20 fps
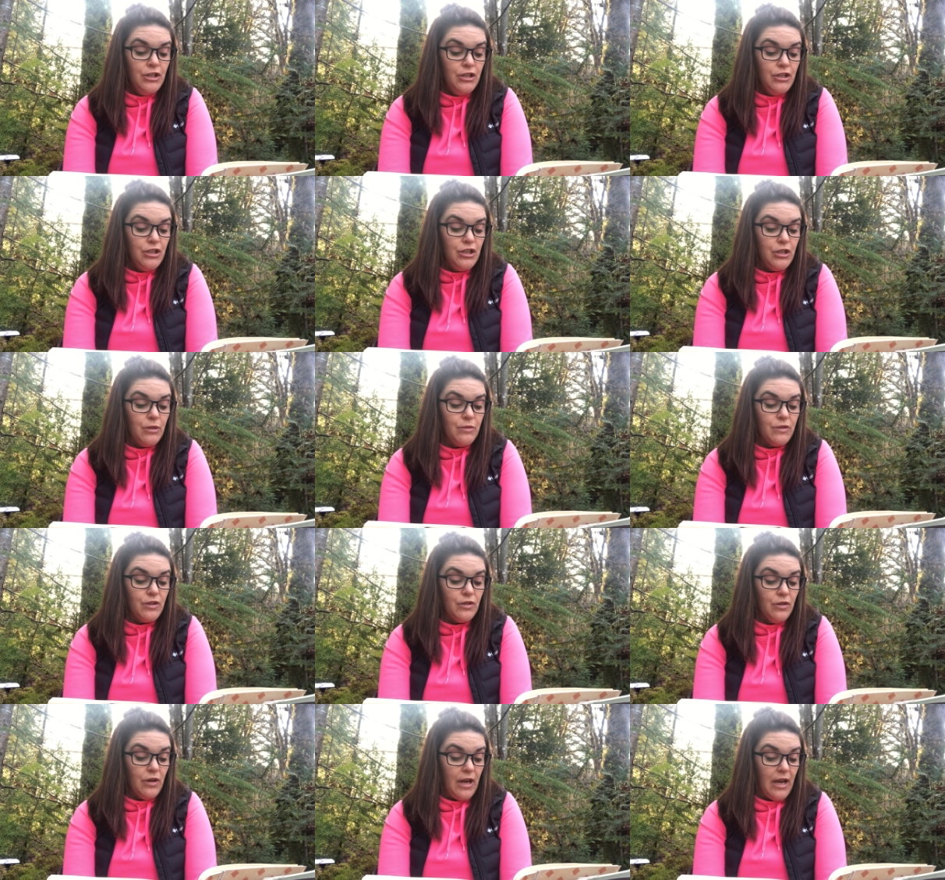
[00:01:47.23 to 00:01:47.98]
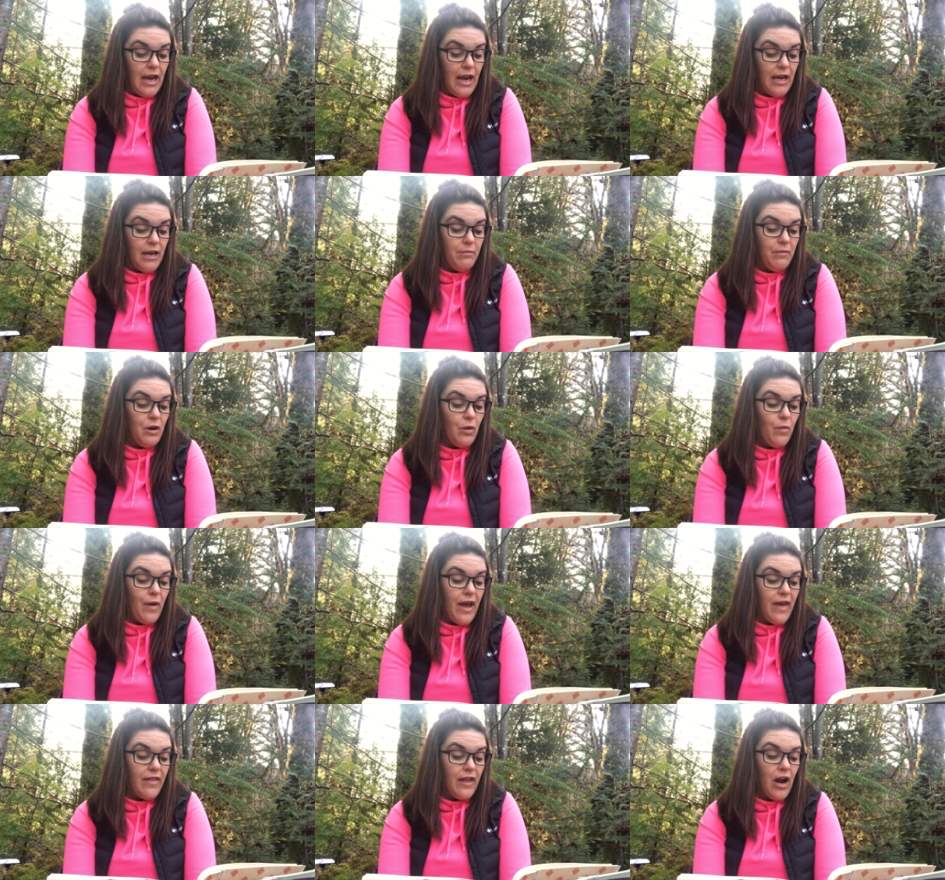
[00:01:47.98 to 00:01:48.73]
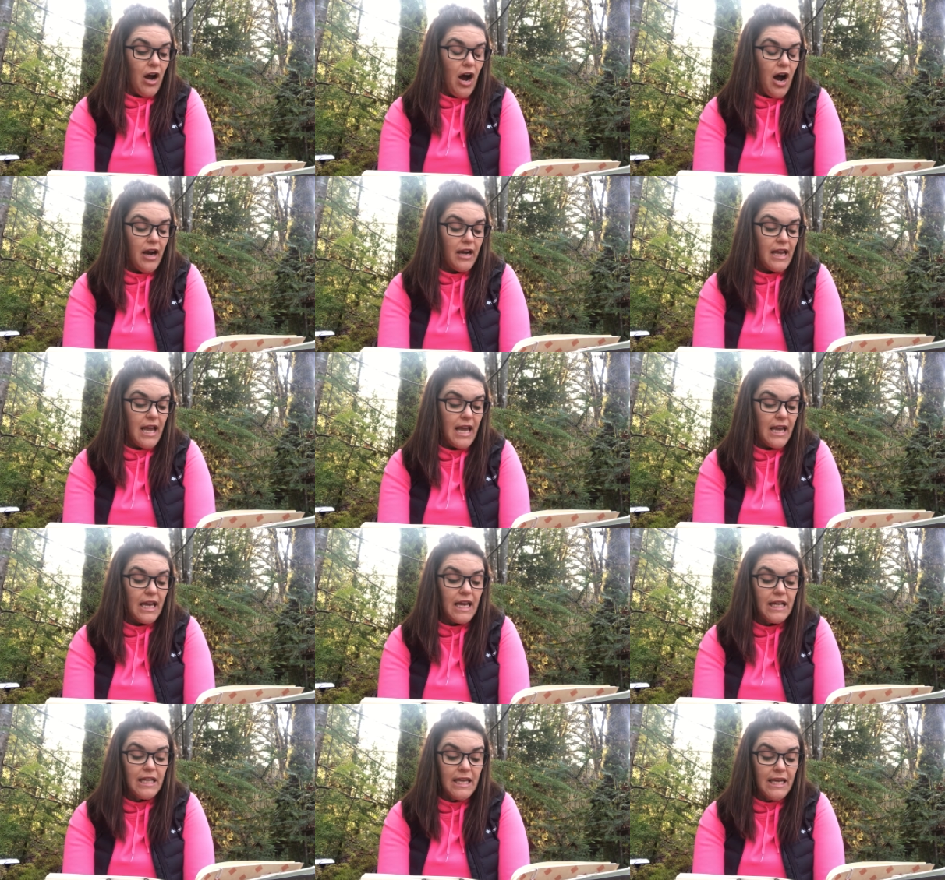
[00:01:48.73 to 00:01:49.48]
She was looking at him in a way that a hawk
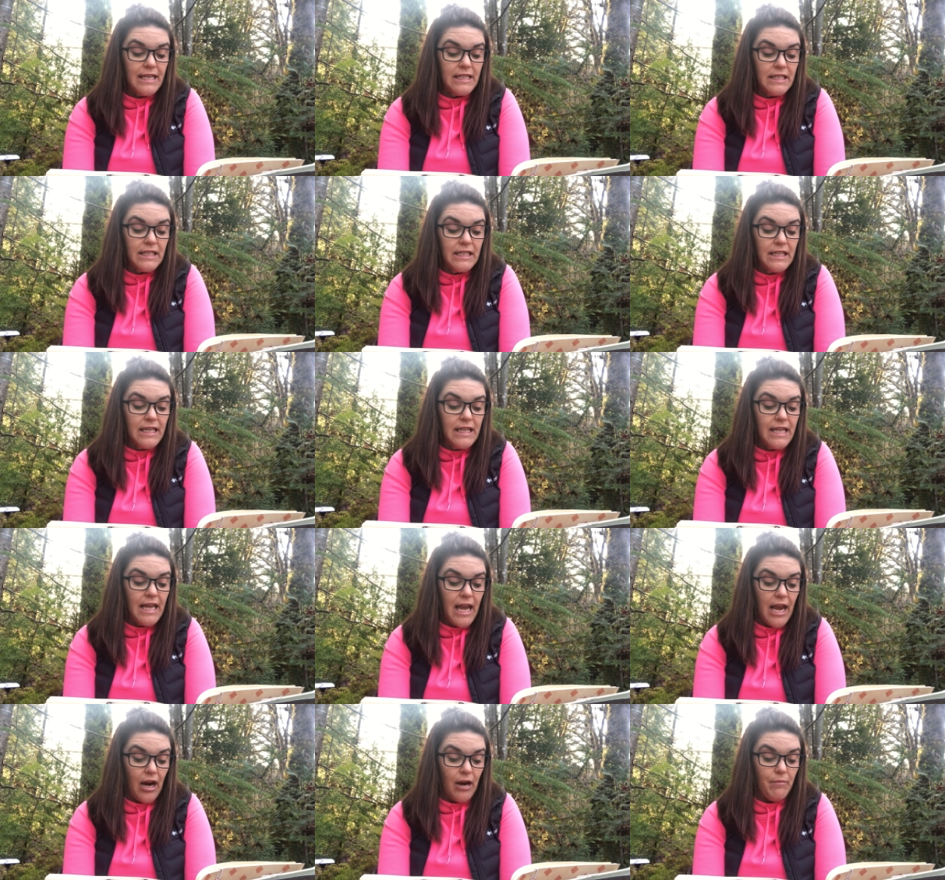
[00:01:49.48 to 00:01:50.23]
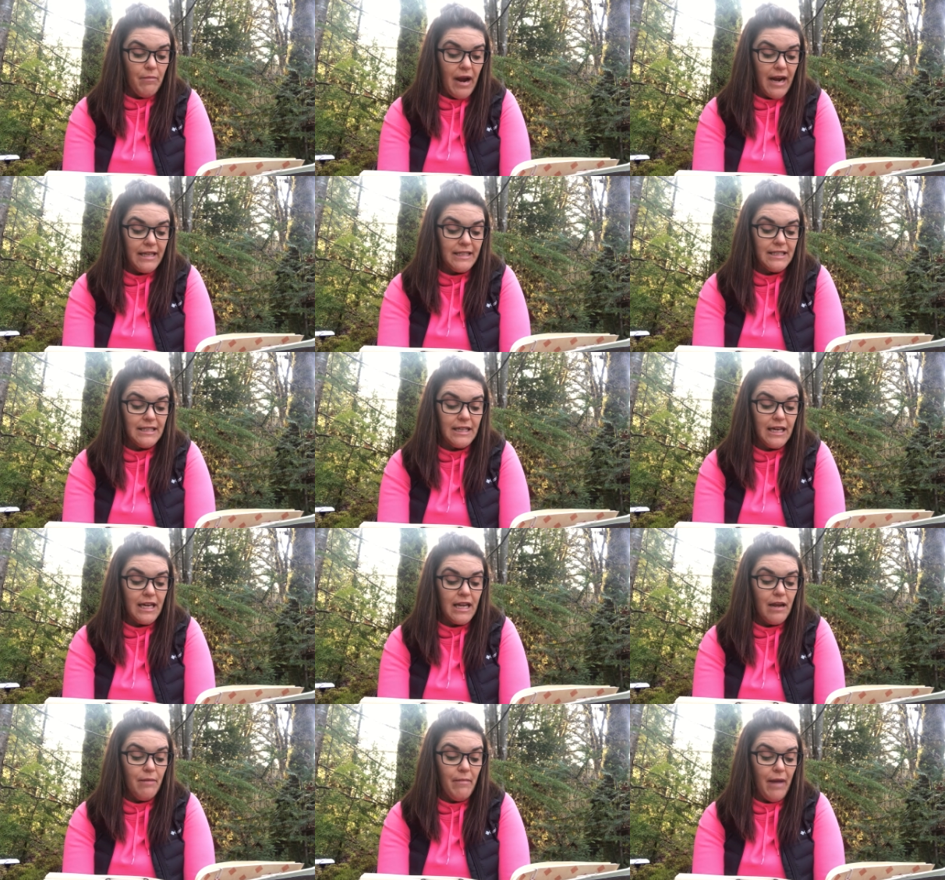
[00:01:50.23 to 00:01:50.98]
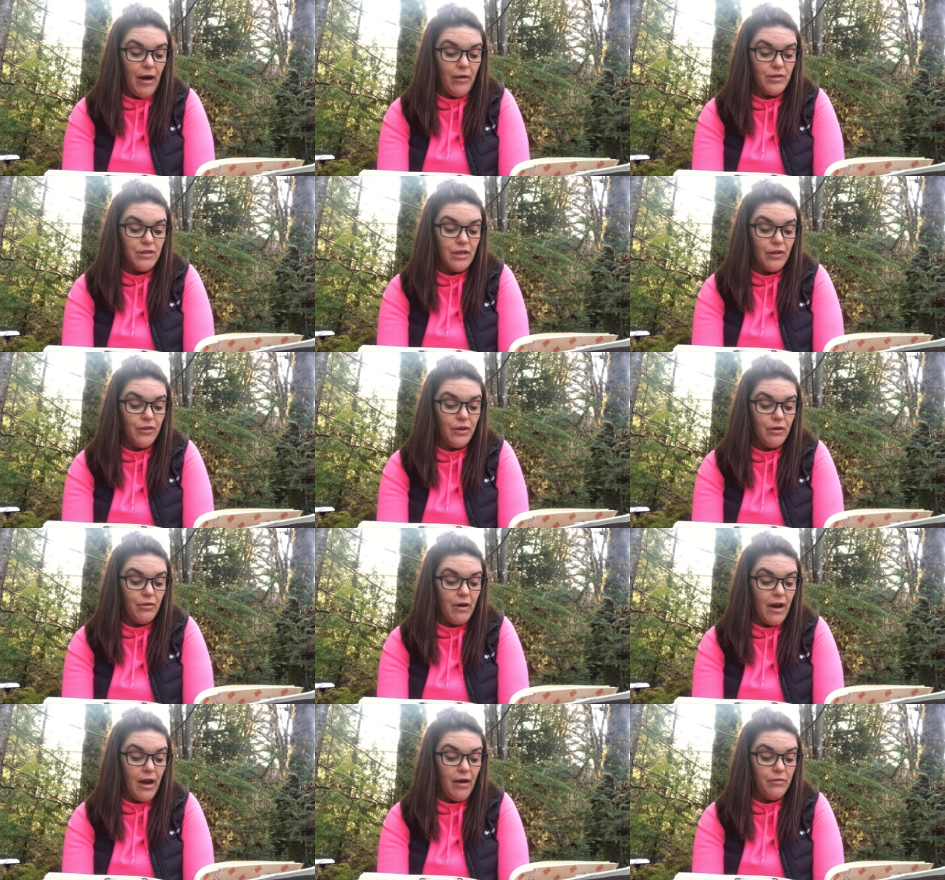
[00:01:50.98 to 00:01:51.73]
hanging lazily in the air might study a mouse on the
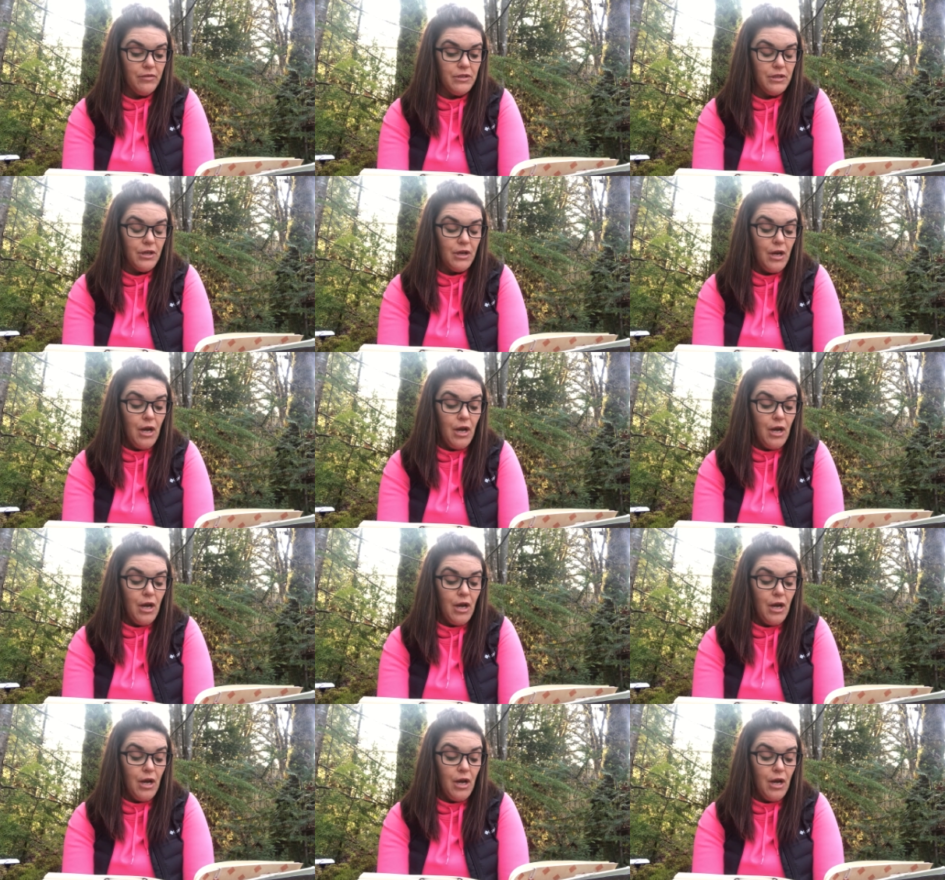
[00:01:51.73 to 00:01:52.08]
ground,